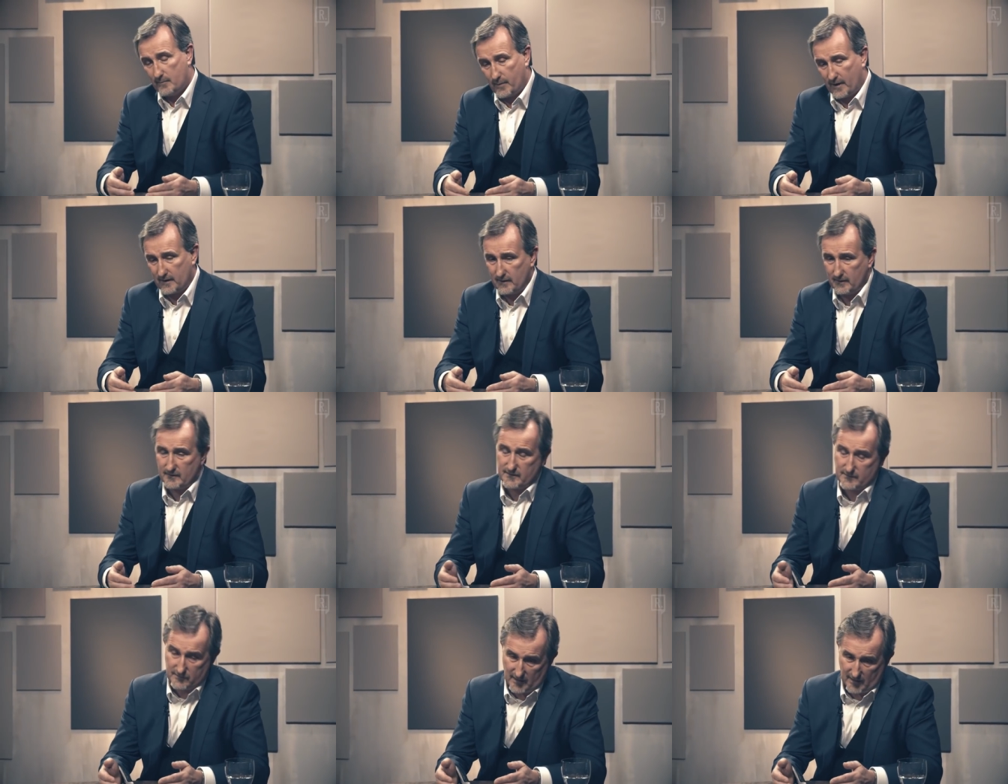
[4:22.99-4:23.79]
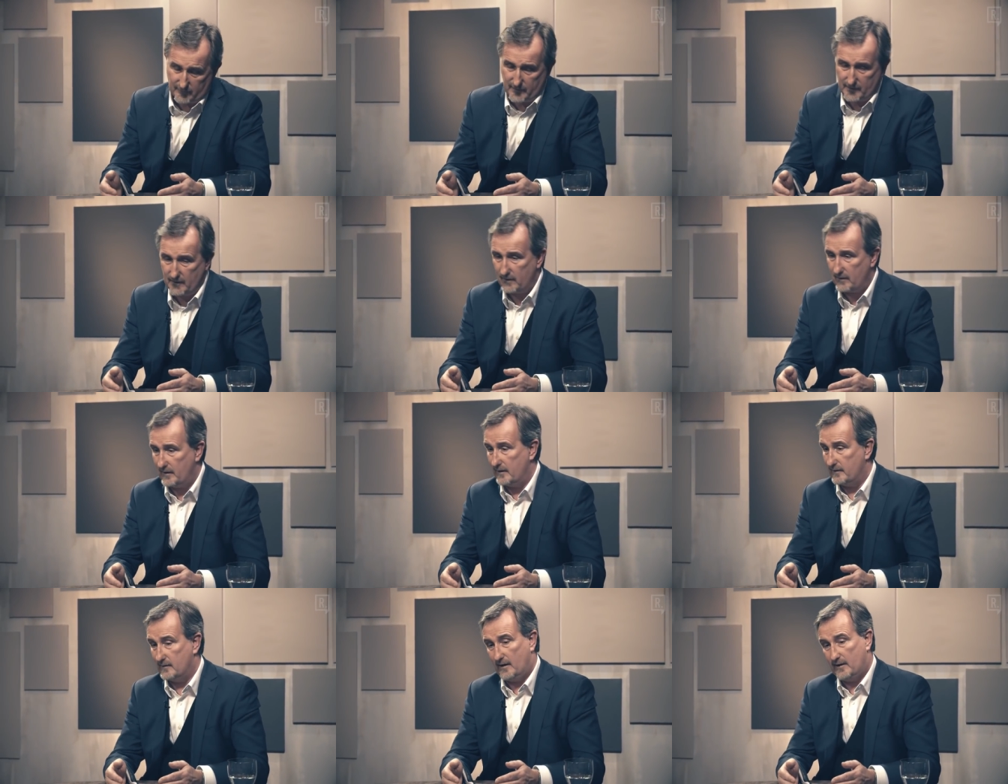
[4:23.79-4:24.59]
Banks generally
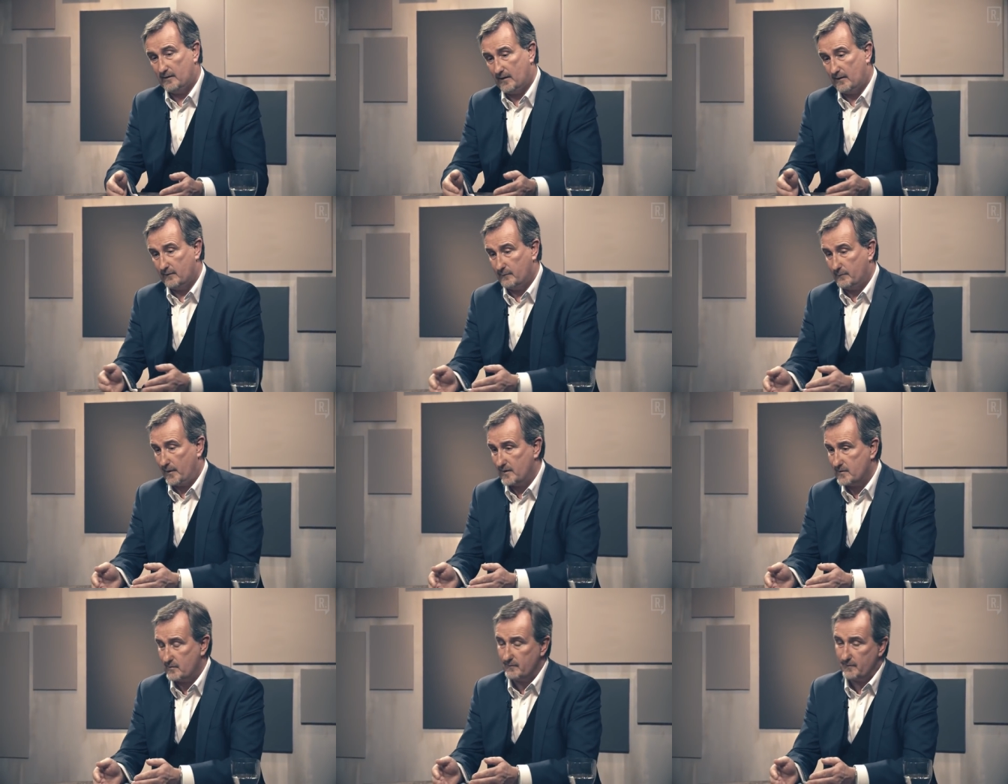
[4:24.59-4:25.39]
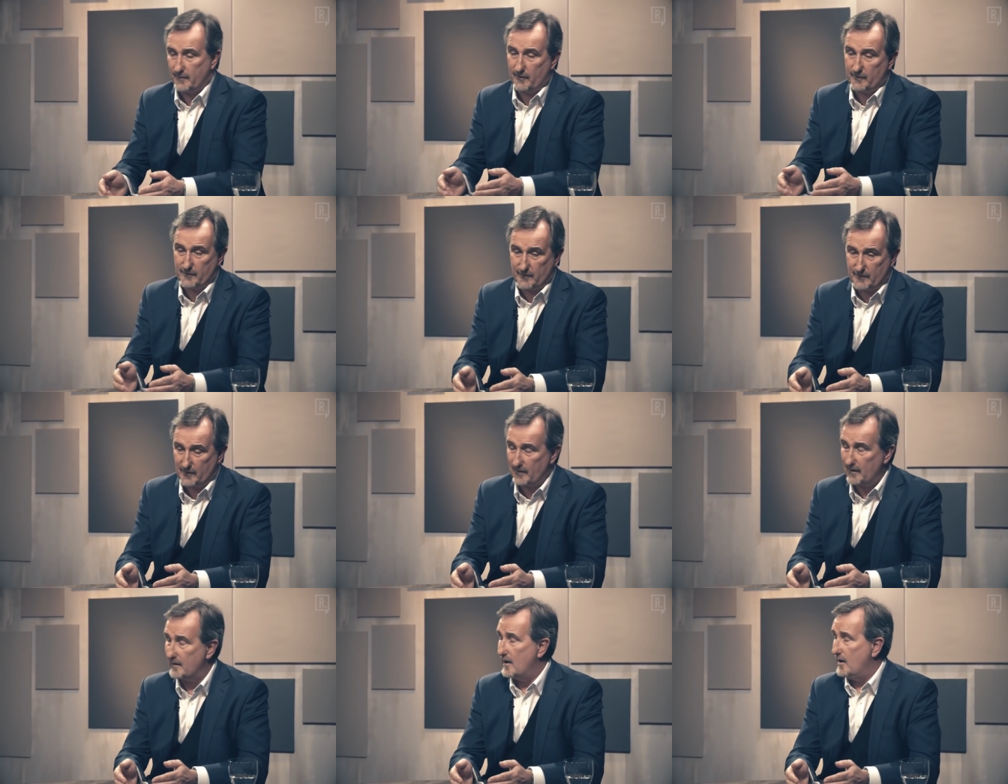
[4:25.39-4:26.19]
and pension funds and
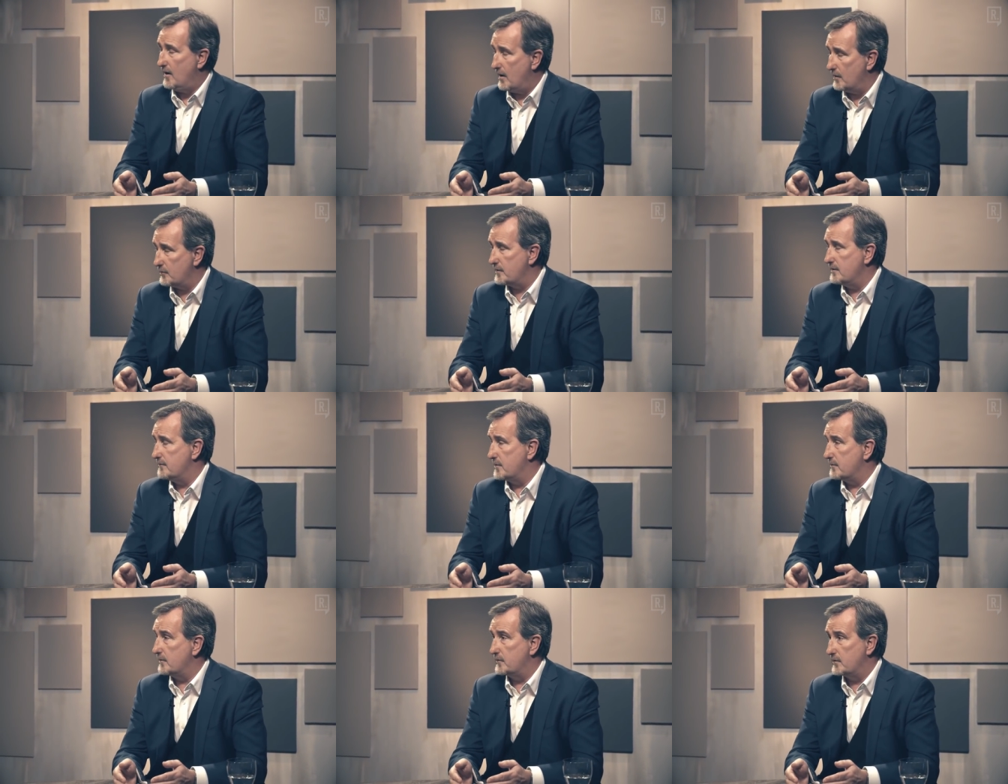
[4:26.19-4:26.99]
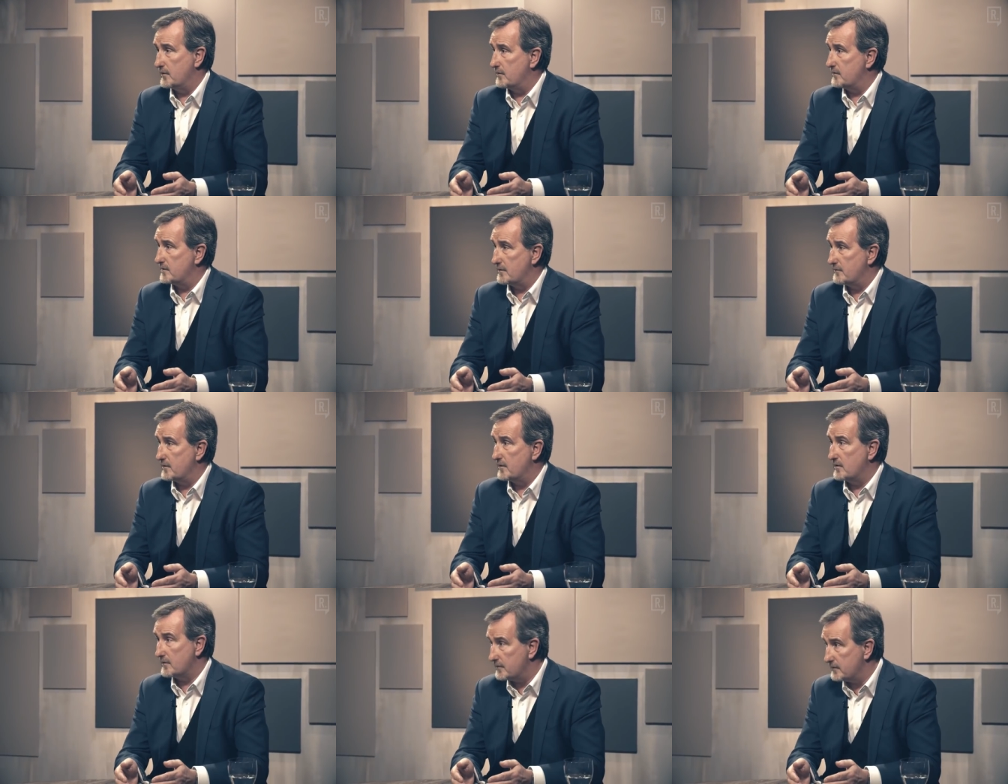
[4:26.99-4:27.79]
the like are looking for returns
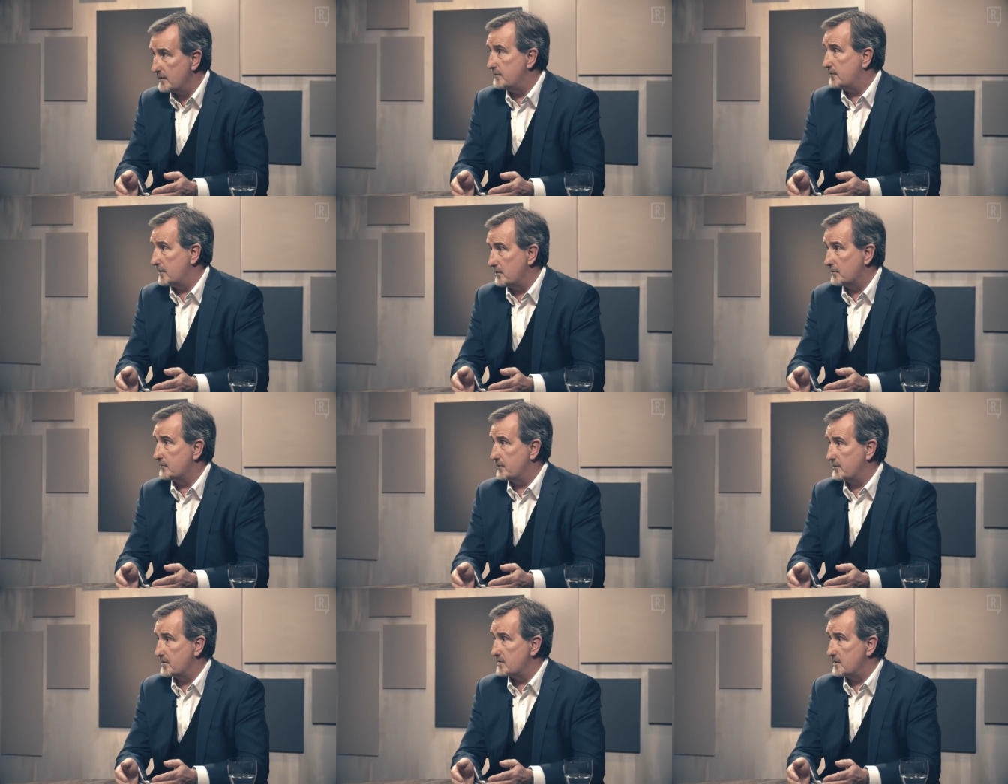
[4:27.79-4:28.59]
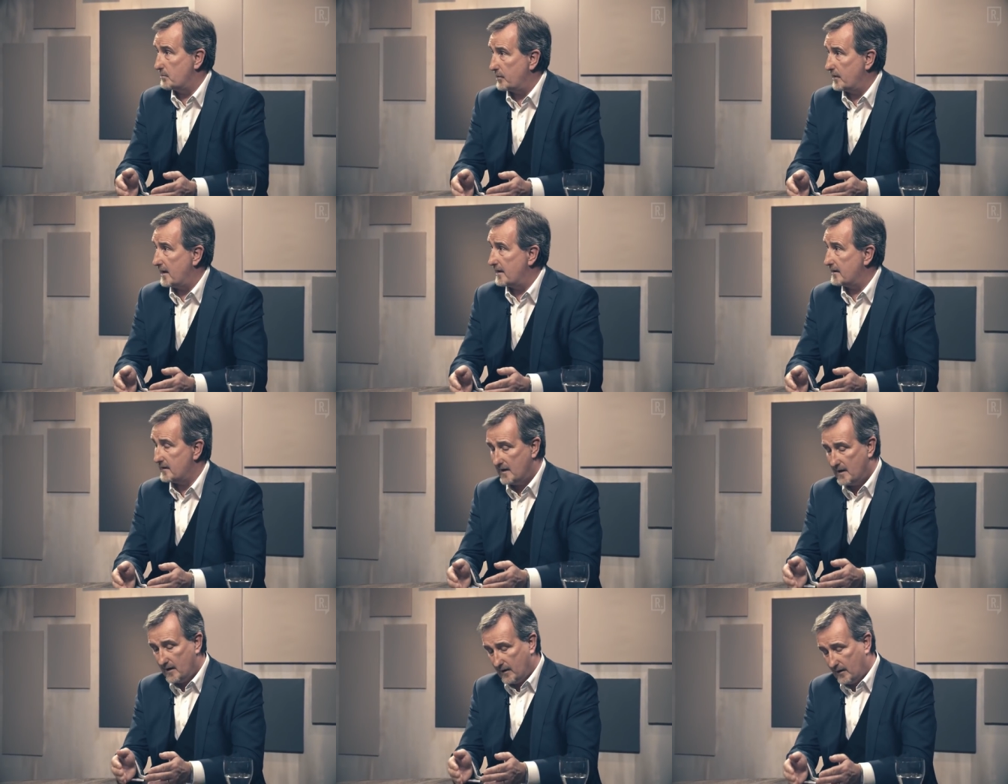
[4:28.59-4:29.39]
every year. It's difficult to actually plan
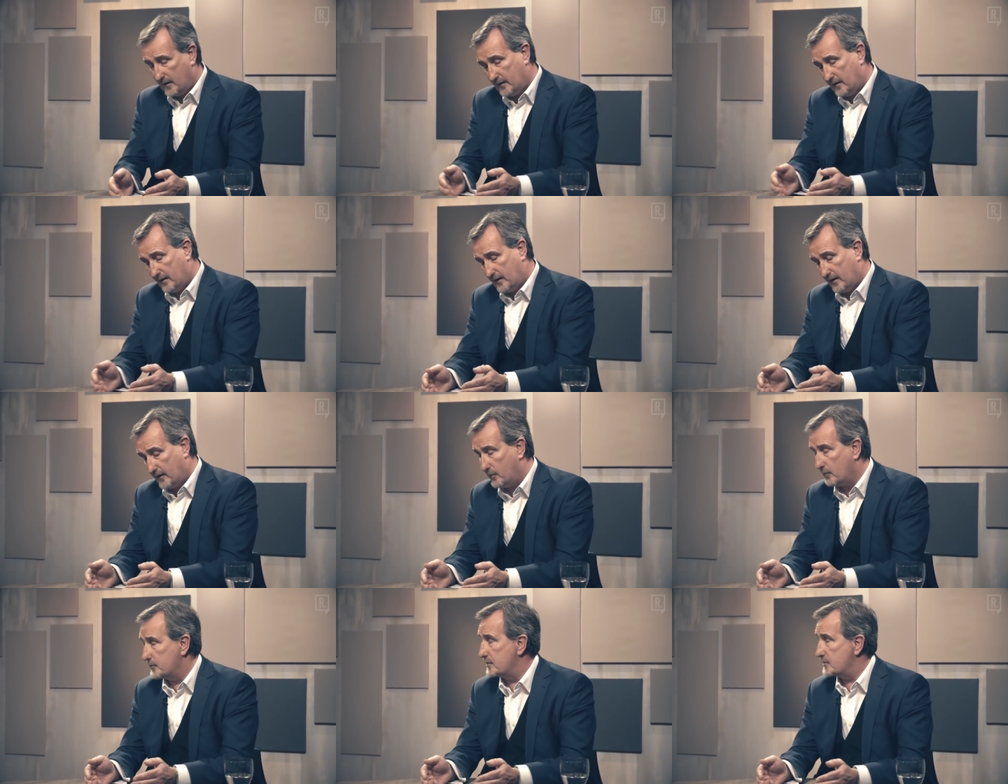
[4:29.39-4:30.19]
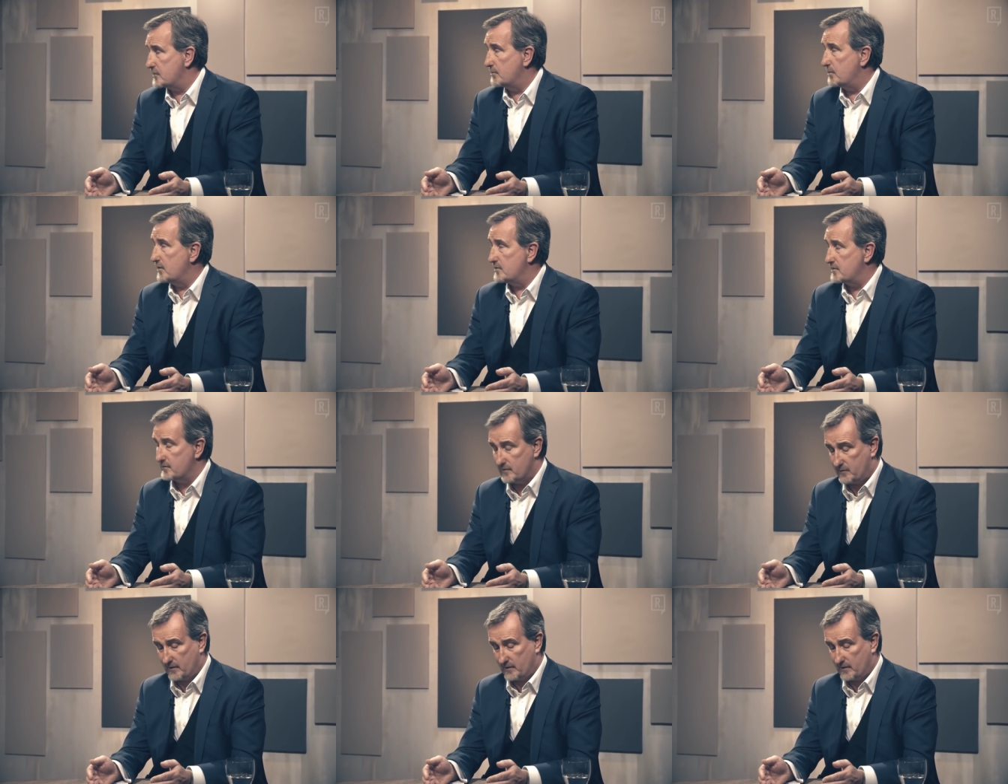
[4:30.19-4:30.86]
a whole distribution